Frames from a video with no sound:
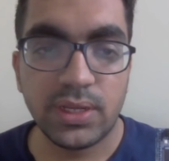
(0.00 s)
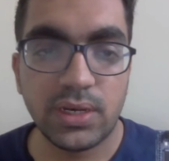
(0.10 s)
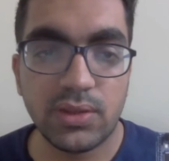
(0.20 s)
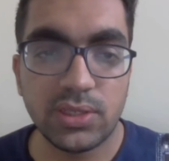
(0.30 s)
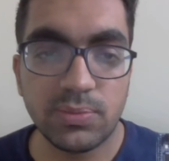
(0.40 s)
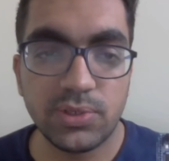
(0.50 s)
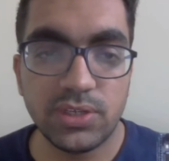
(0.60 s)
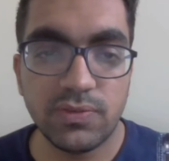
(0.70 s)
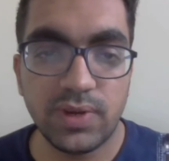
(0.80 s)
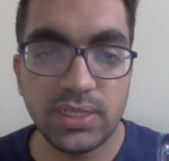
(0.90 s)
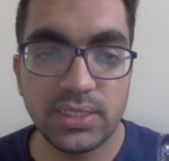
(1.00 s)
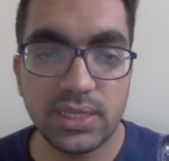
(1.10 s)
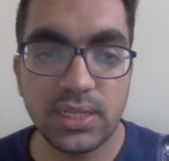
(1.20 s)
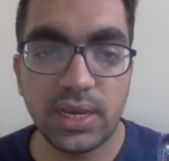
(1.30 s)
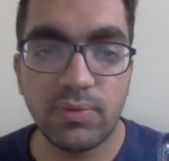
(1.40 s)
Now suppose if I
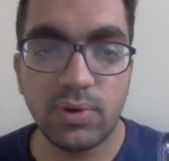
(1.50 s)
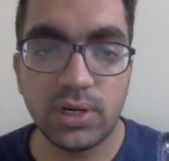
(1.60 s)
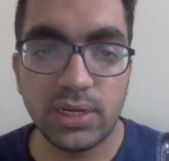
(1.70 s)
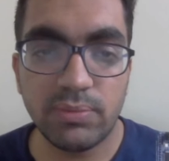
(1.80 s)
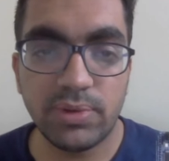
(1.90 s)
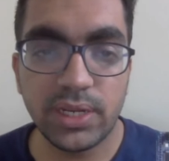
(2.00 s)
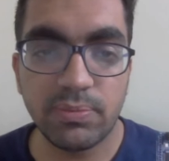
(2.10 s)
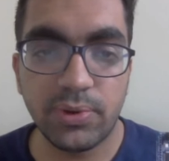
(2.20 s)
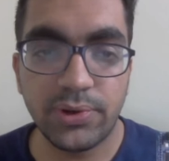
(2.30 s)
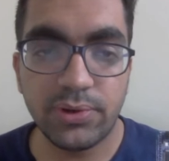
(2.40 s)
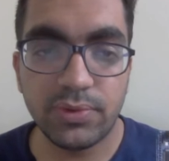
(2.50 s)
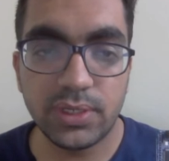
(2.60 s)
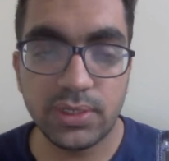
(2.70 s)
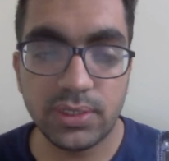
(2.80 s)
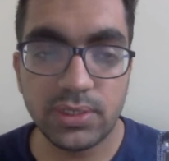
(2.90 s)
said I want a breakpoint over
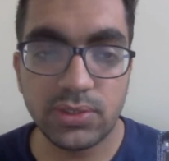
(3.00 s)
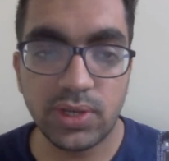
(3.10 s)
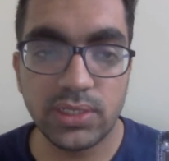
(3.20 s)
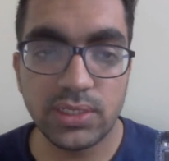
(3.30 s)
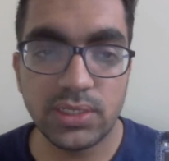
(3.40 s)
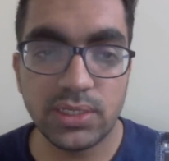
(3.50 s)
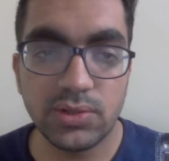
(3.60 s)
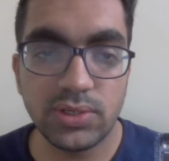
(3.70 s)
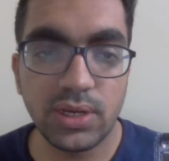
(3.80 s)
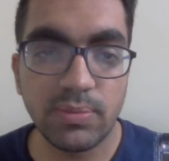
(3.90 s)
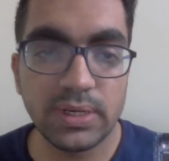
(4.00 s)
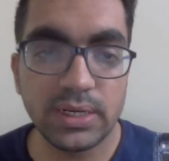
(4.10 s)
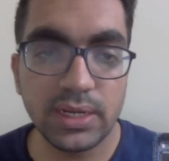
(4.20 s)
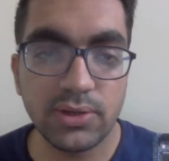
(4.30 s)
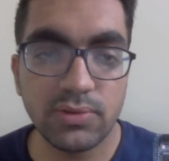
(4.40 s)
here, so I just need to double
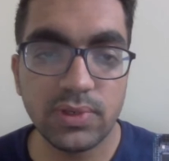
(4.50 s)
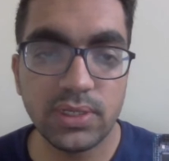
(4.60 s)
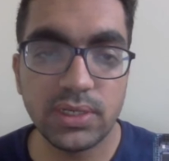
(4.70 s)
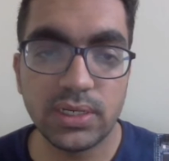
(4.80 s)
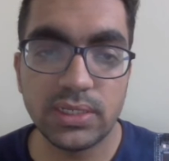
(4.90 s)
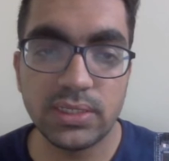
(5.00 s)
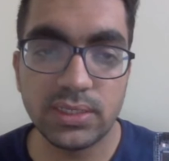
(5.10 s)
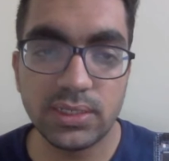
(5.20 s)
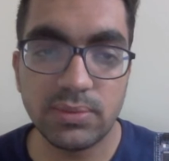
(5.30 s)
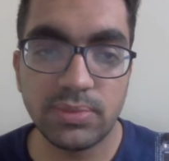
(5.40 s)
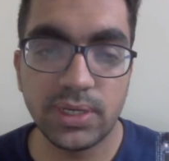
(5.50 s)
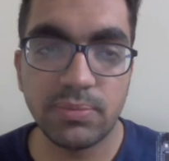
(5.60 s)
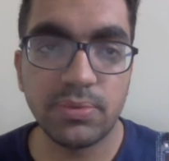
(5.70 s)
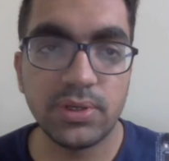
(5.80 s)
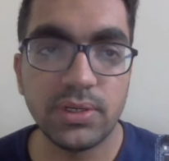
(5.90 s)
click over here and insert a
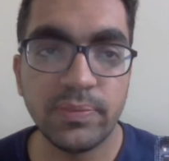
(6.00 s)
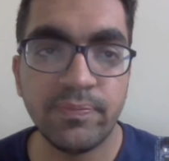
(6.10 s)
breakpoint.